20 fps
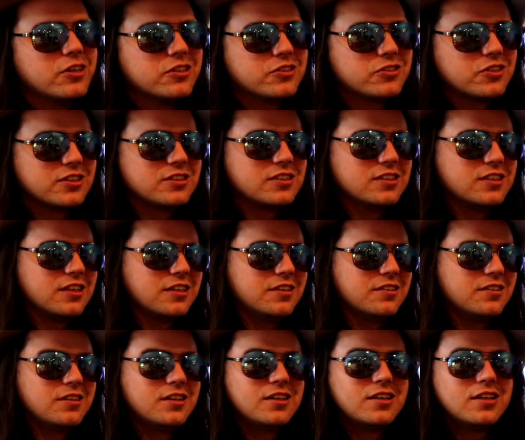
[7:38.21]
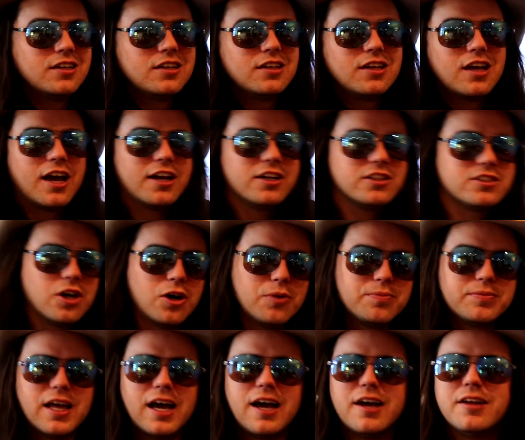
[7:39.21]
interested in. I just
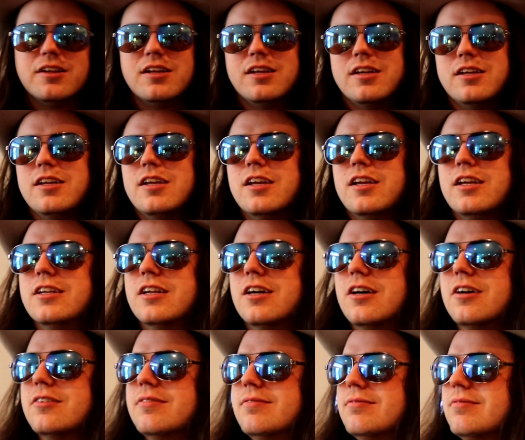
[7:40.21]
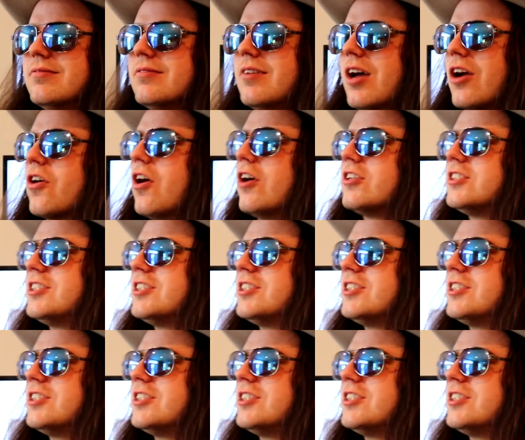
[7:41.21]
hope that, you know, across